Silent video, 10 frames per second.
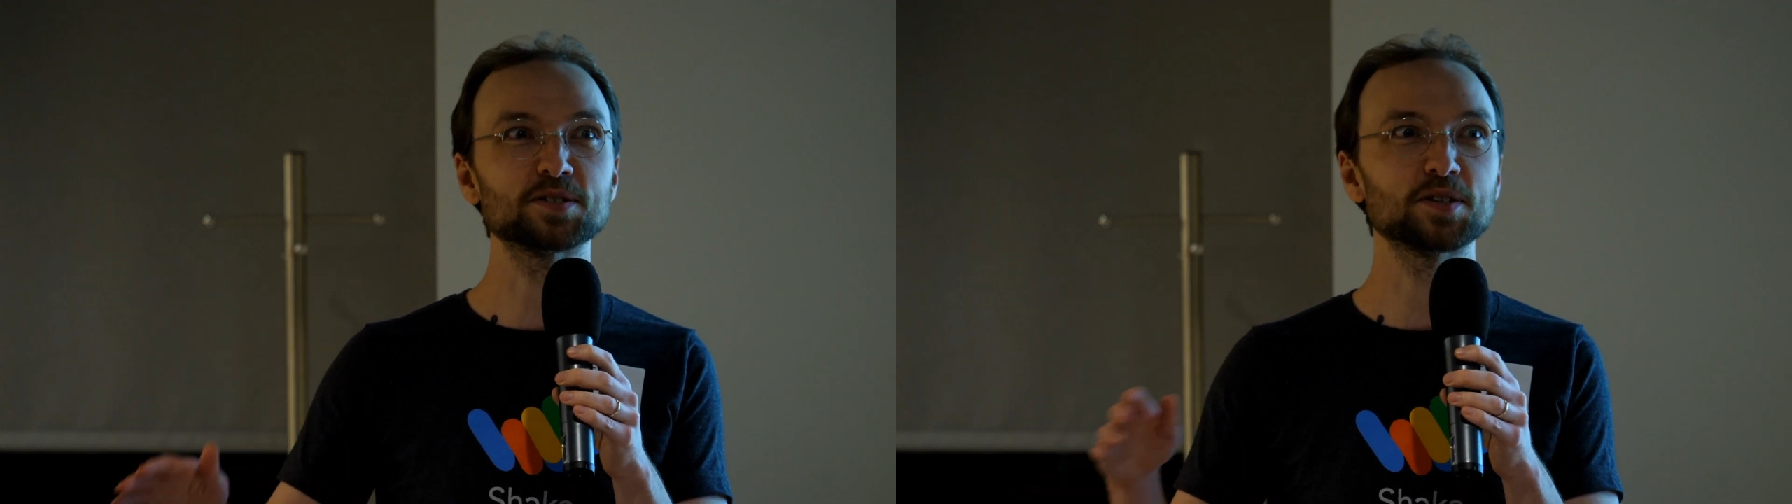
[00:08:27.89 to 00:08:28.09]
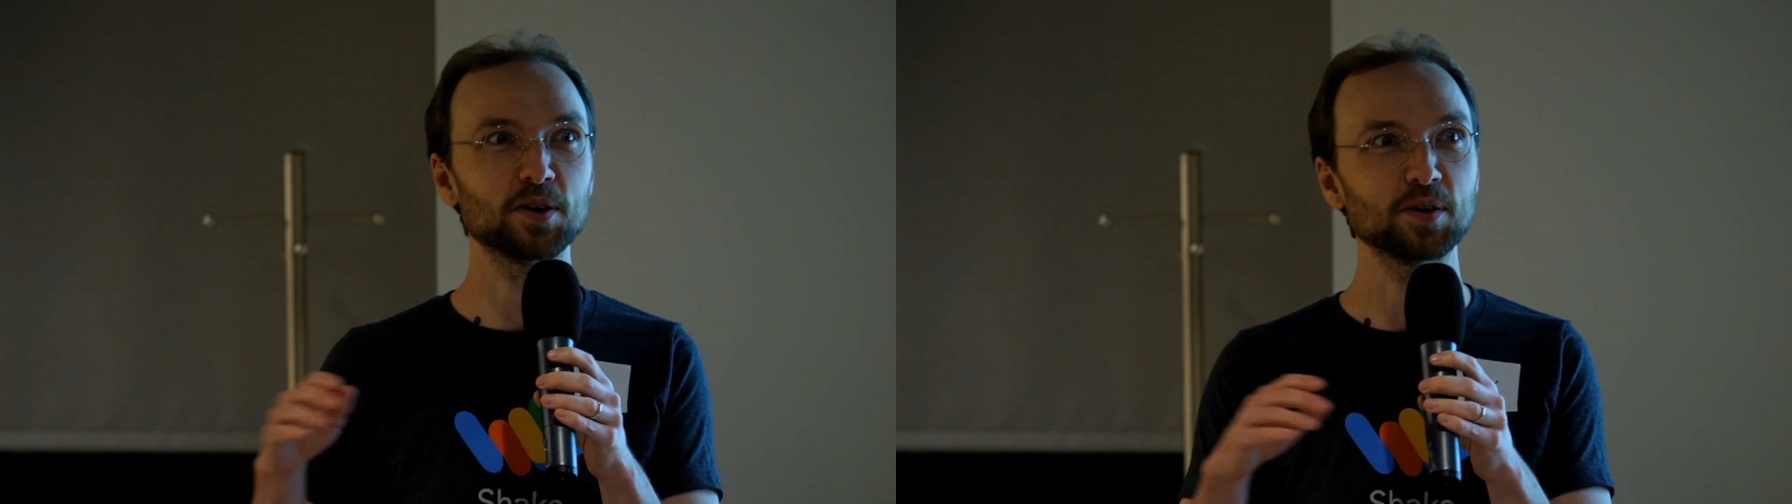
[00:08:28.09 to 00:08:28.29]

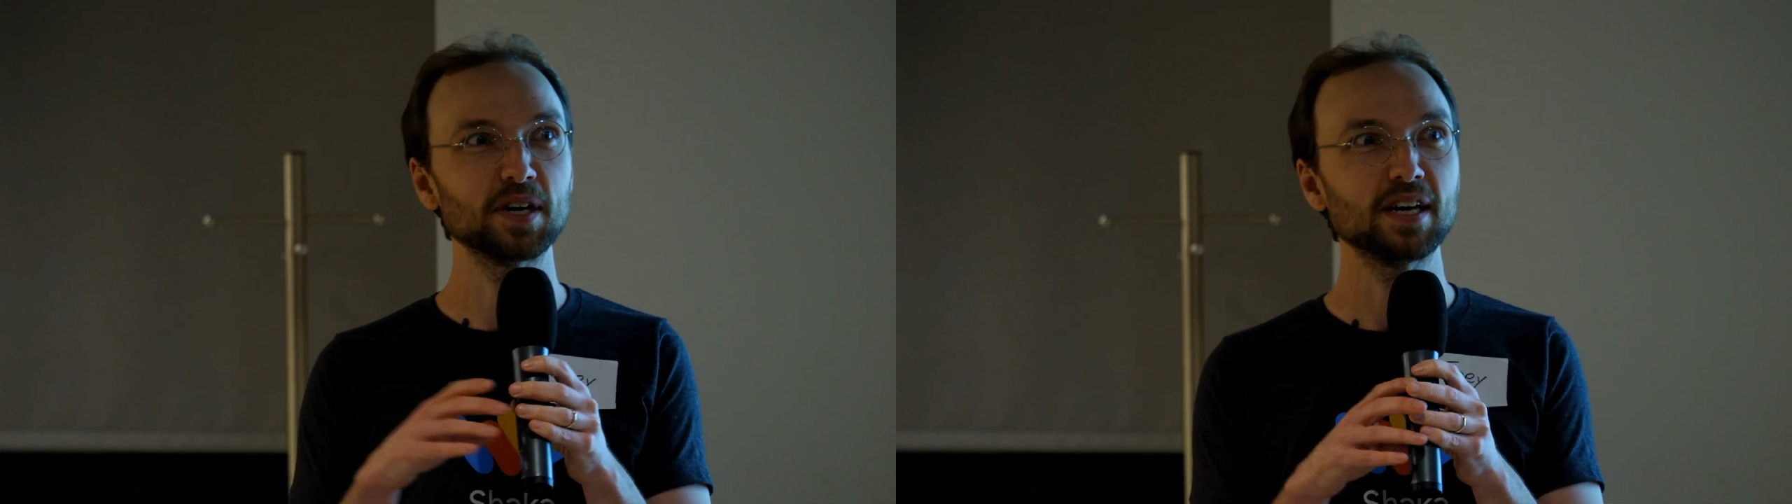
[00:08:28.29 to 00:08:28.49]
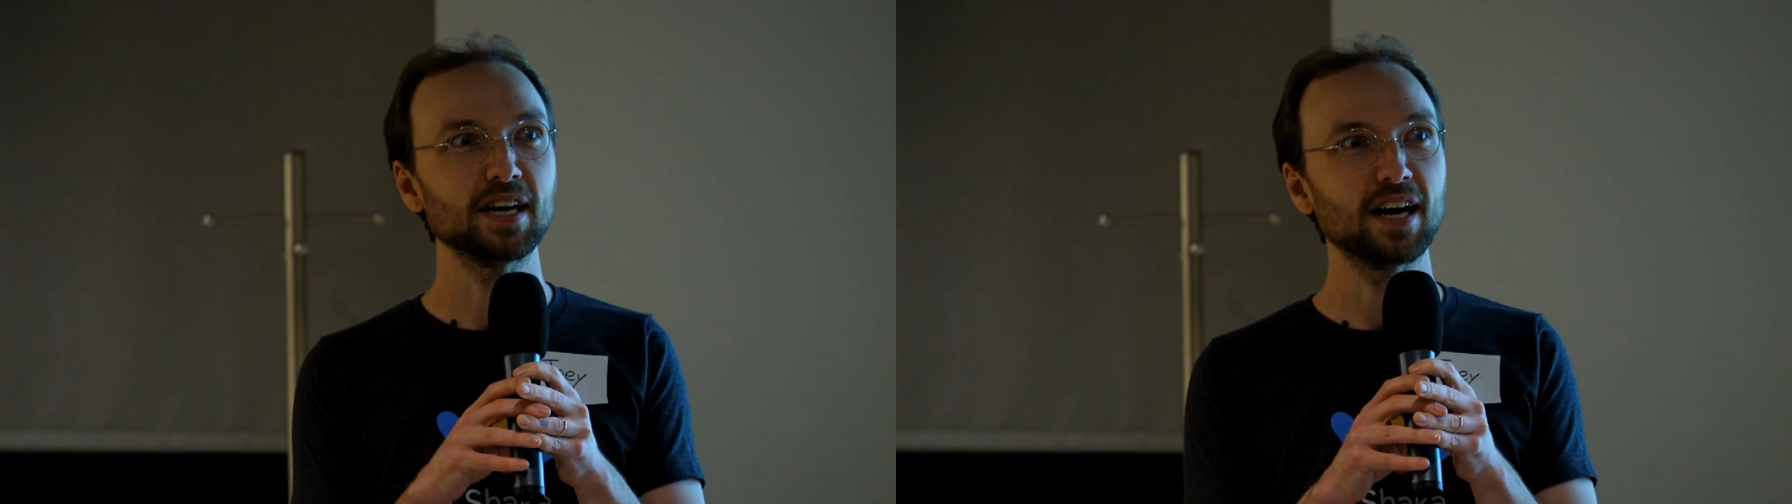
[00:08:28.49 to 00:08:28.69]
So
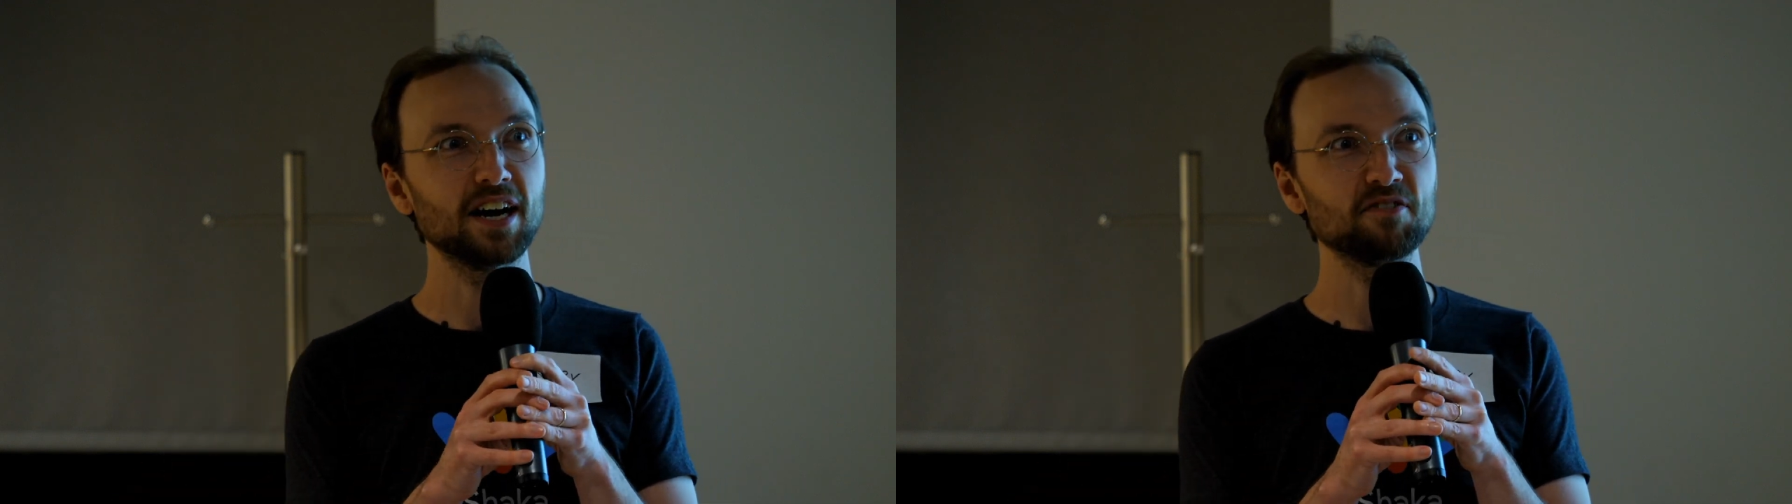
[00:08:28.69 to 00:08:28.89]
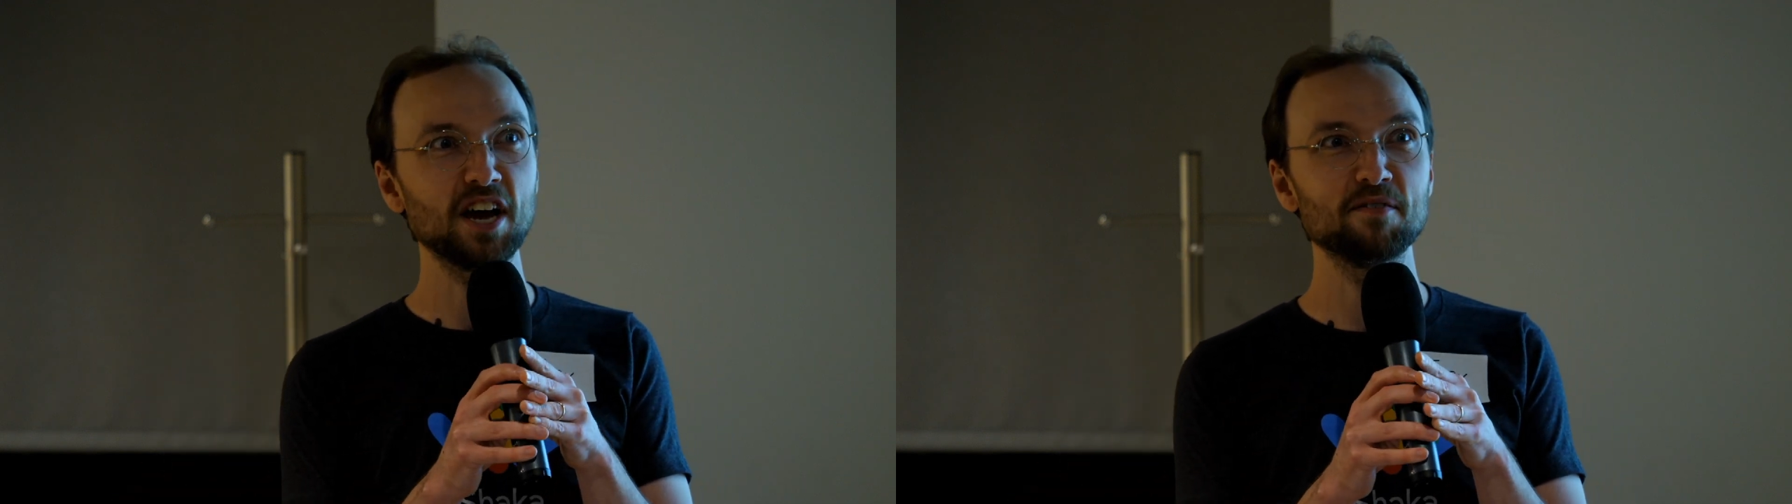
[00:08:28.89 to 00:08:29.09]

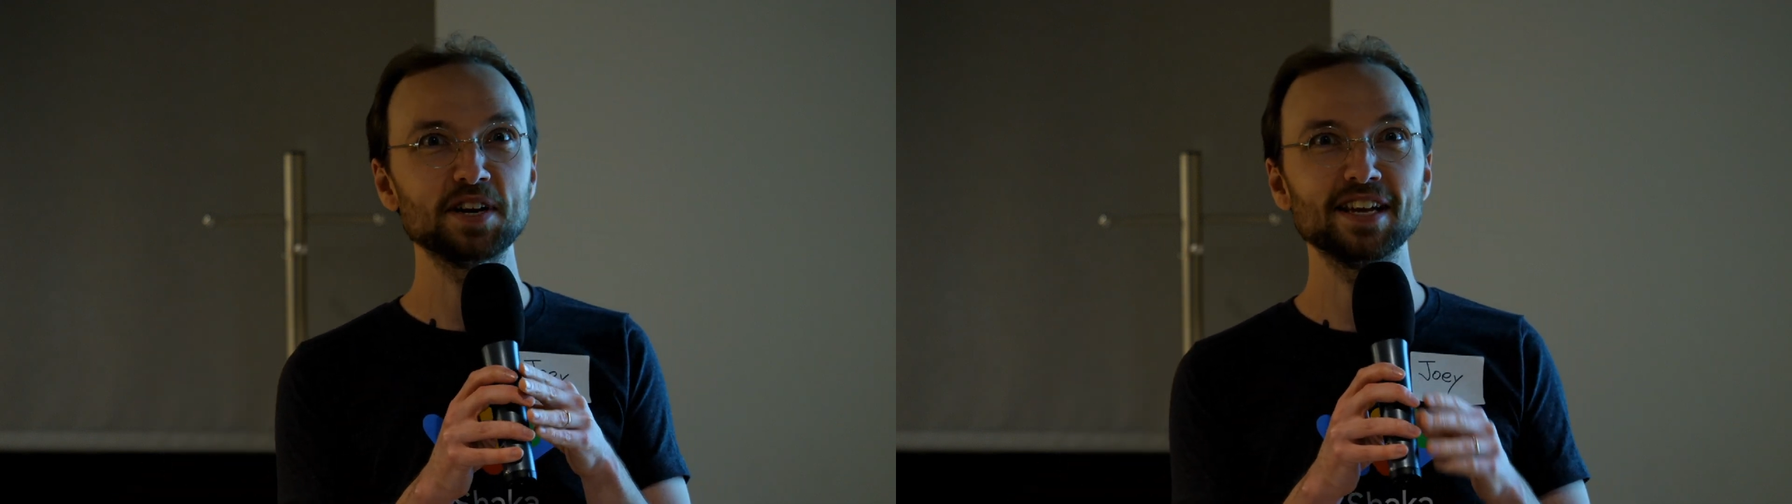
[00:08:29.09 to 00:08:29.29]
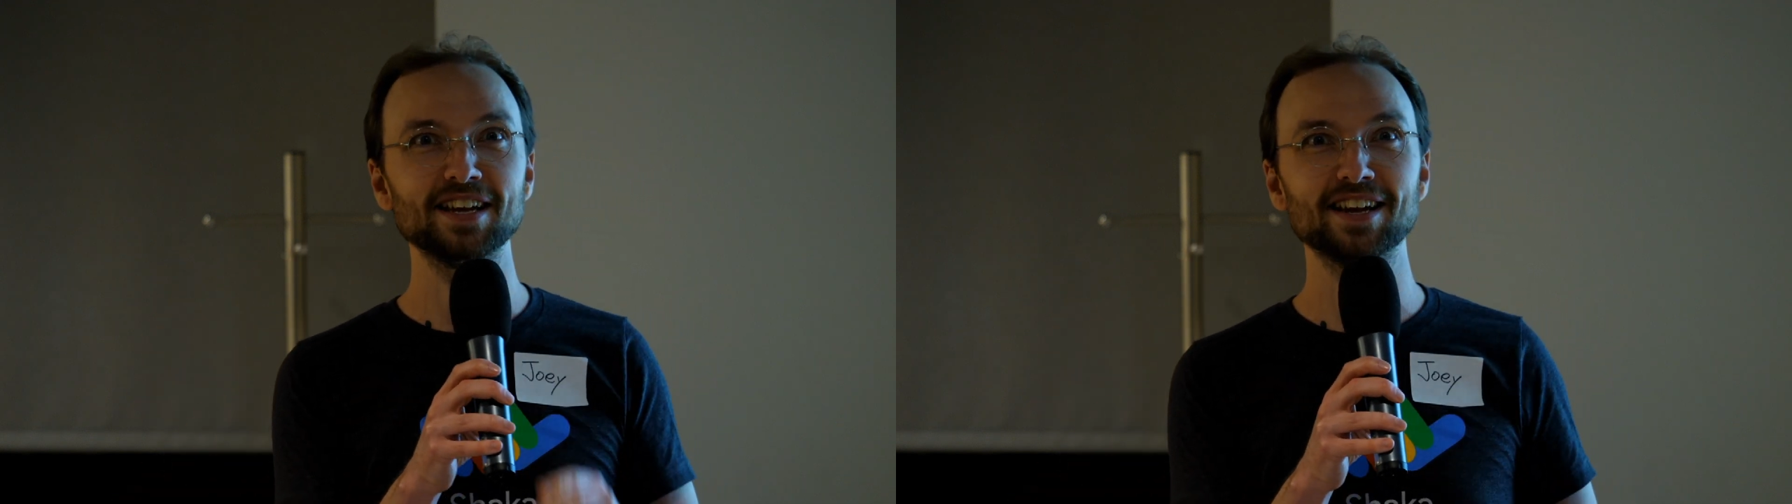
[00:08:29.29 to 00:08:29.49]
if you have
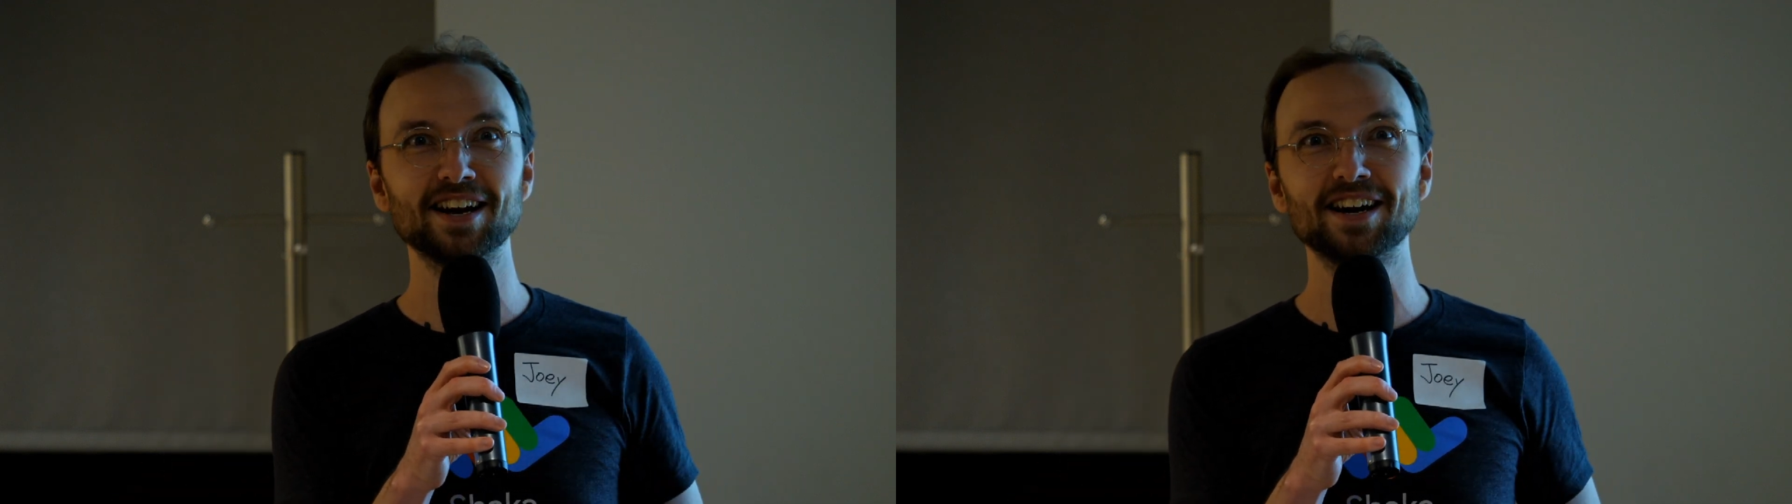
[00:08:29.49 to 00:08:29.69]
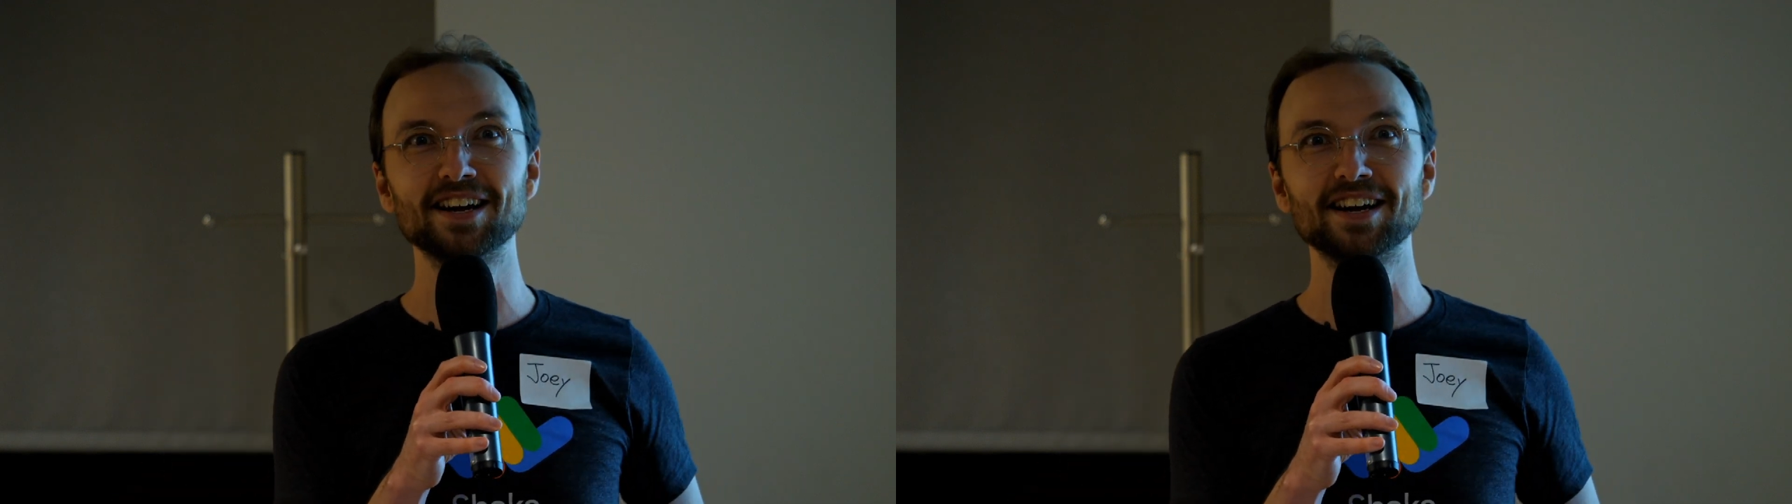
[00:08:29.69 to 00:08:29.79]
any